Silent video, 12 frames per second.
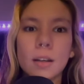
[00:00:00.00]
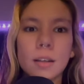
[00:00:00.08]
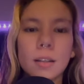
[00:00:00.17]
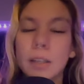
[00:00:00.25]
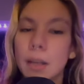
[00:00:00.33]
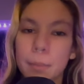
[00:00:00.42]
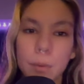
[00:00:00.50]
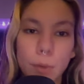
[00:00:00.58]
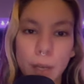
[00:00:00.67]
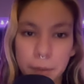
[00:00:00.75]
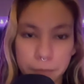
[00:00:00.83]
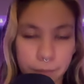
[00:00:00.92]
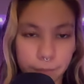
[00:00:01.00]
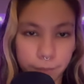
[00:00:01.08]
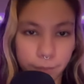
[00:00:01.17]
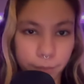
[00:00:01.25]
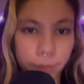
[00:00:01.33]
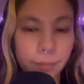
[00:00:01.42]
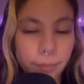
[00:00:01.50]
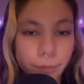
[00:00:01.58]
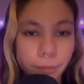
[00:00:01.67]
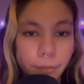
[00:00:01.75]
the number one. Mm-hmm.